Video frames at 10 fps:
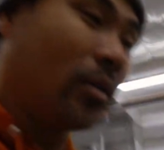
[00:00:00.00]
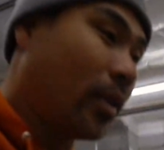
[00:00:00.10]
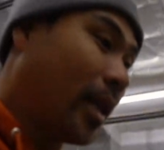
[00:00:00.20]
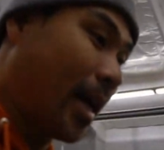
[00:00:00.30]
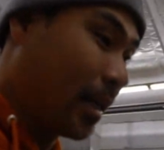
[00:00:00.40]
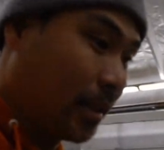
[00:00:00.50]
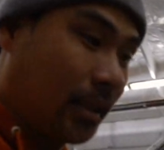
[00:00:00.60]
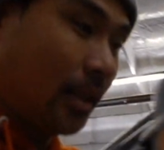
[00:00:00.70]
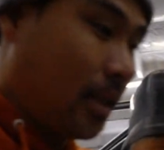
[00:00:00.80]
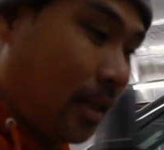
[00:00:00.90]
know the last
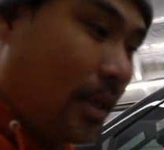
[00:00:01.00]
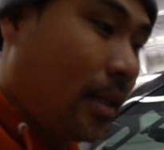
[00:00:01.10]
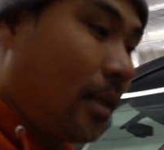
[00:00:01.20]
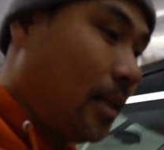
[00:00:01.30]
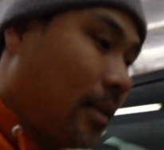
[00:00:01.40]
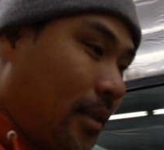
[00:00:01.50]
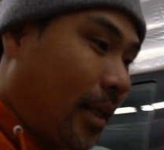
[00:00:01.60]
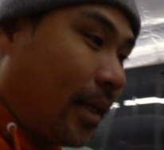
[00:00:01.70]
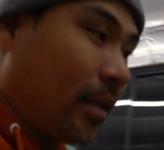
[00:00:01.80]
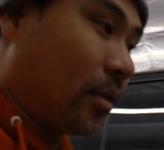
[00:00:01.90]

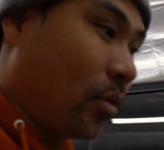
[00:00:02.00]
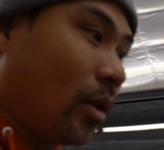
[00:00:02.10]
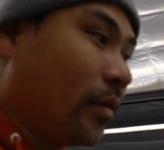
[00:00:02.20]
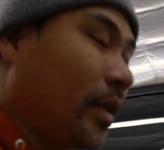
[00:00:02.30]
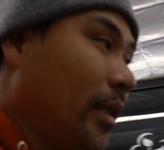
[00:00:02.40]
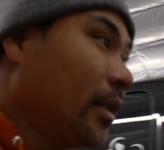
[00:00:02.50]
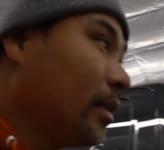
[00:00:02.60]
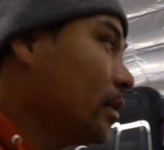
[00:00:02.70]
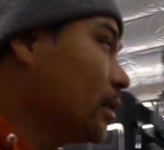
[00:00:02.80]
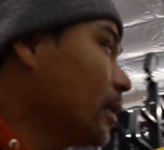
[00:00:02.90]
10 12
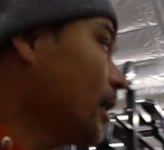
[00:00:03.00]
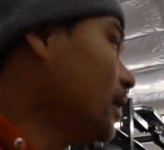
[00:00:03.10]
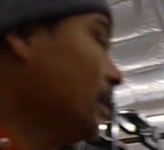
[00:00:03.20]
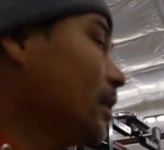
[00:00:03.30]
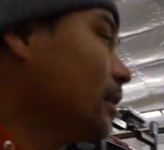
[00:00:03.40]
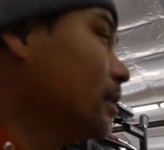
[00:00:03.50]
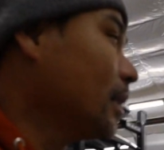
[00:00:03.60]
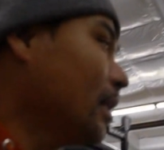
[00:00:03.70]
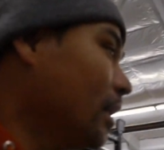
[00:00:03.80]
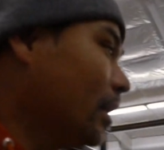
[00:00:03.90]
years 10 years
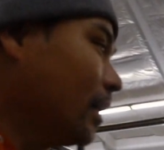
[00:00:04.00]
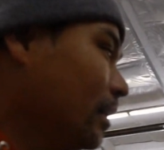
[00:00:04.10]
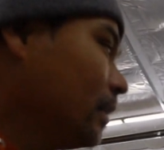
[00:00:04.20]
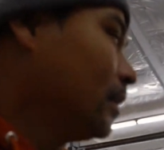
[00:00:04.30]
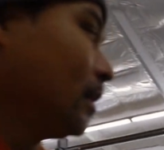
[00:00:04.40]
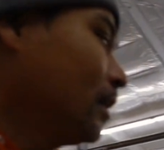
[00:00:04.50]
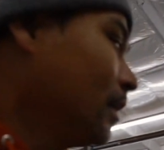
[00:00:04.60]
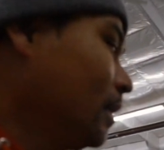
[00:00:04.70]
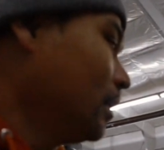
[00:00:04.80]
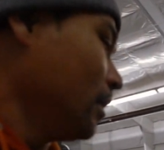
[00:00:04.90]
and
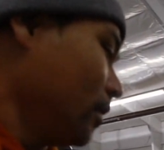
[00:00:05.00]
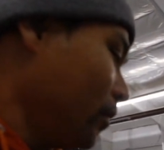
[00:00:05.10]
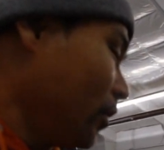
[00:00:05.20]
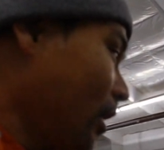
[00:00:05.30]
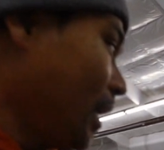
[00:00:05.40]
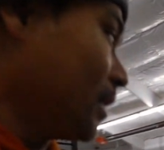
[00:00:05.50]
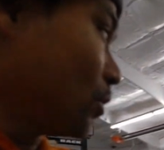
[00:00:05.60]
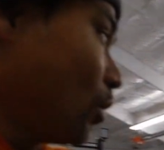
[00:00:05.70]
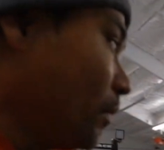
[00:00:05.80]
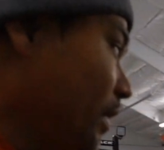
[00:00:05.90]
for the last
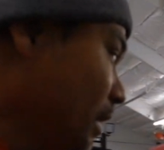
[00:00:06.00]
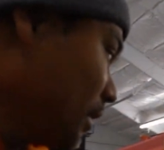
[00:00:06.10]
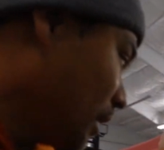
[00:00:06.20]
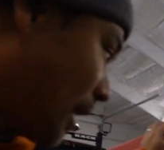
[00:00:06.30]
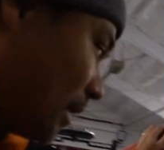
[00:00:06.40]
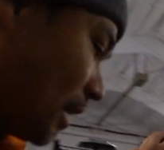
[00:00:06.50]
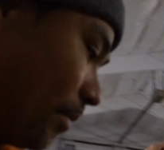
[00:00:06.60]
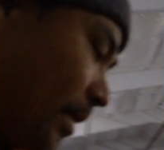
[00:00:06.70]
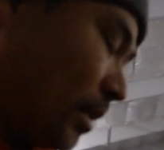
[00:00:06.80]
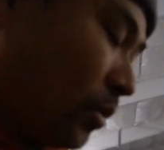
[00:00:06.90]
12 years you guys I've
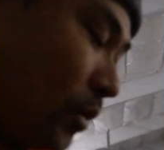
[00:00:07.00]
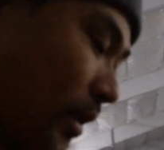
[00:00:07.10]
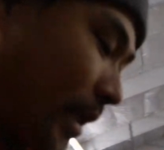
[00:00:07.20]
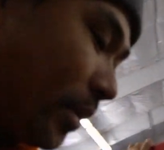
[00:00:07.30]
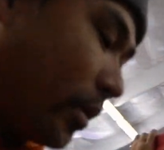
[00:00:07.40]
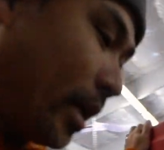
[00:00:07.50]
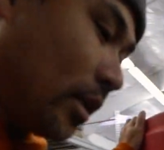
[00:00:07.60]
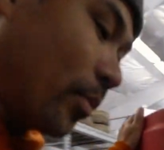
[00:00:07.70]
been doing tailgate